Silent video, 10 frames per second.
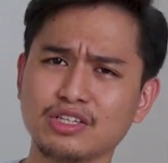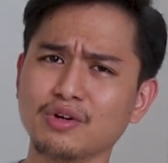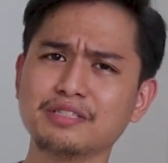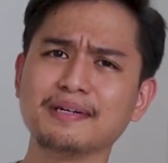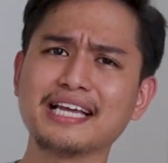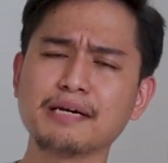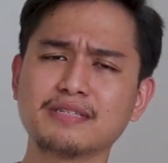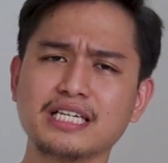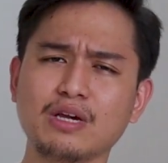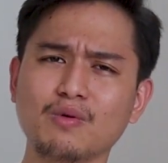USB
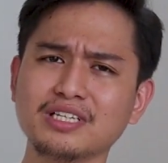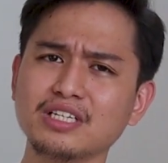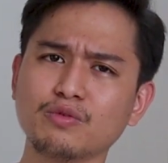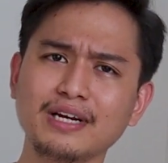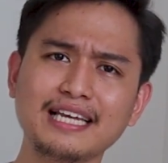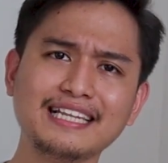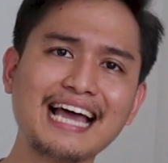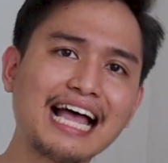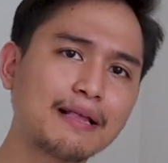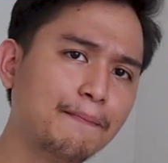Type-C wasn't really
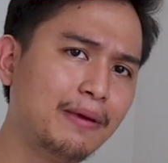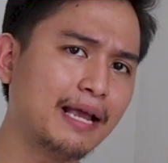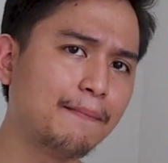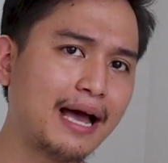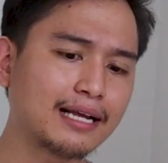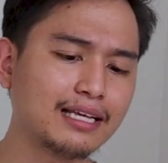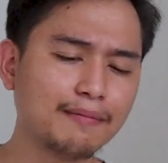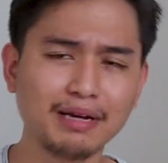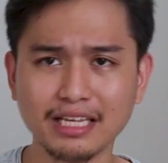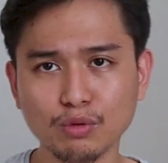that big back
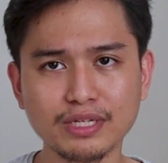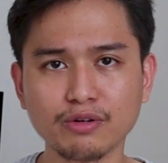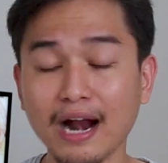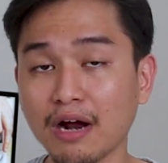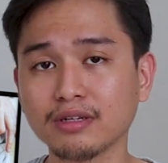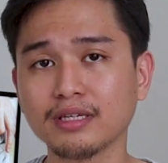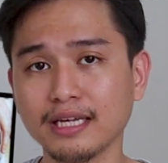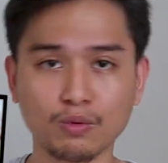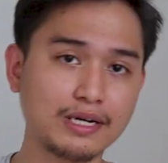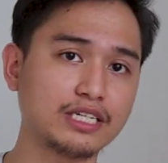then, but it was around.
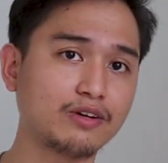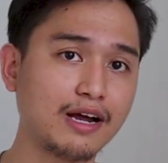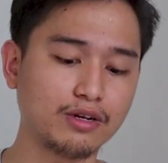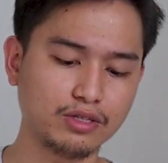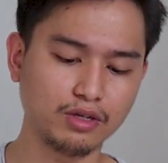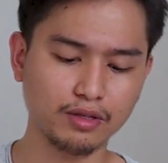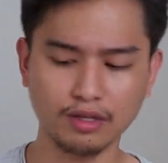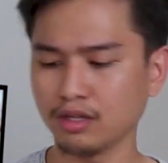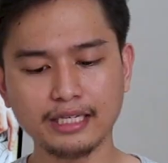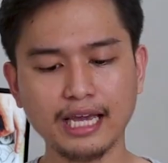It was around.
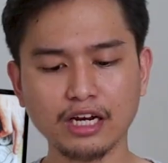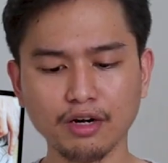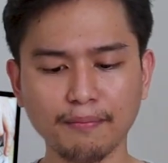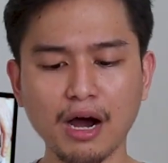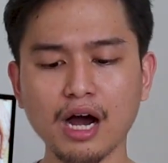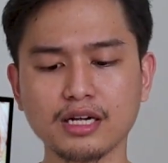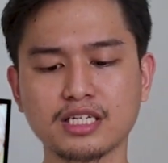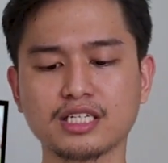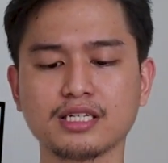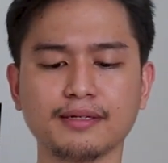The other
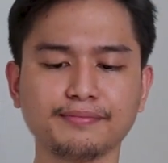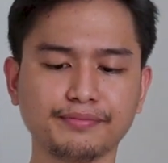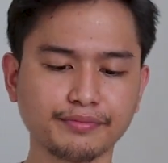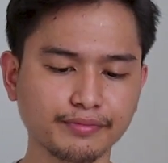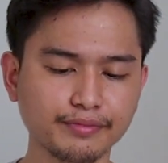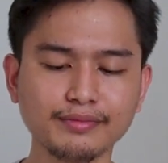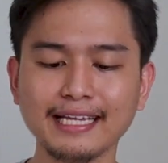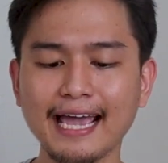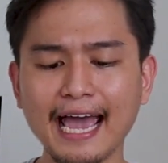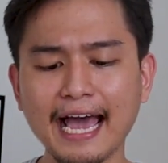box
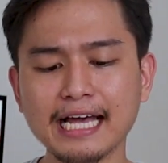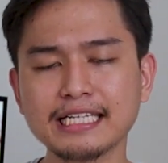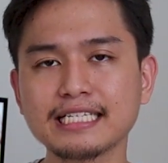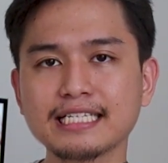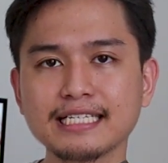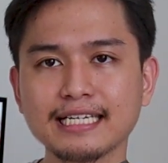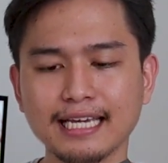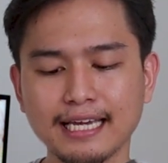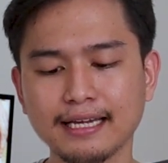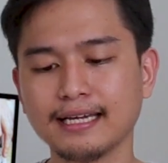has
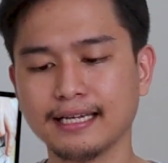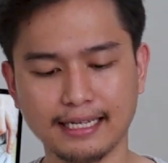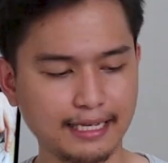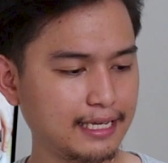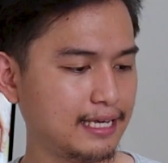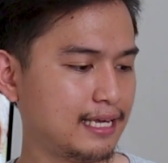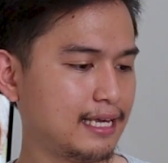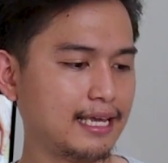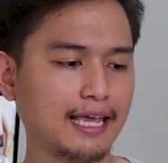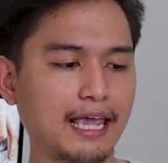
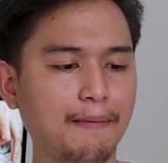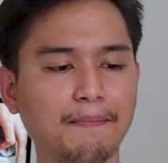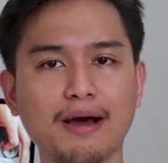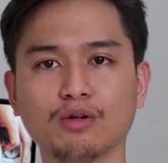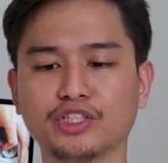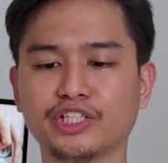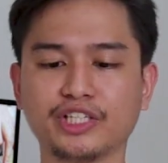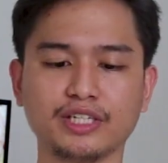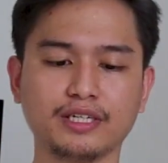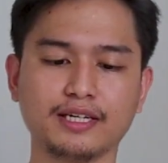a
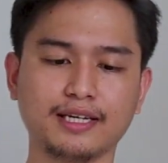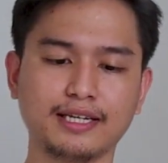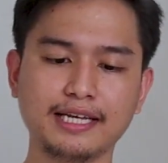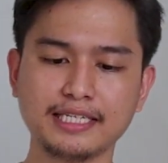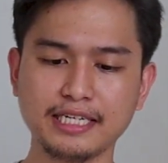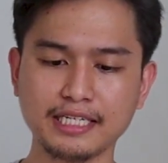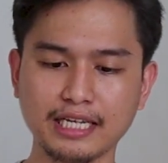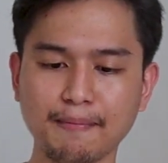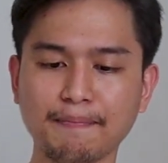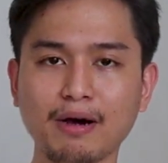pouch. This is
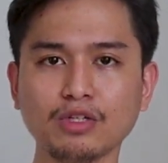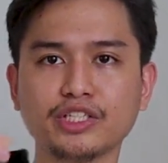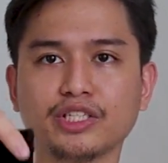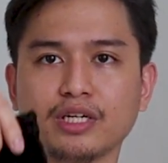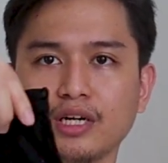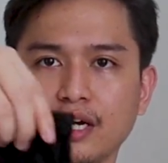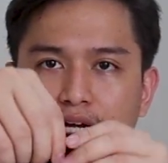a pouch.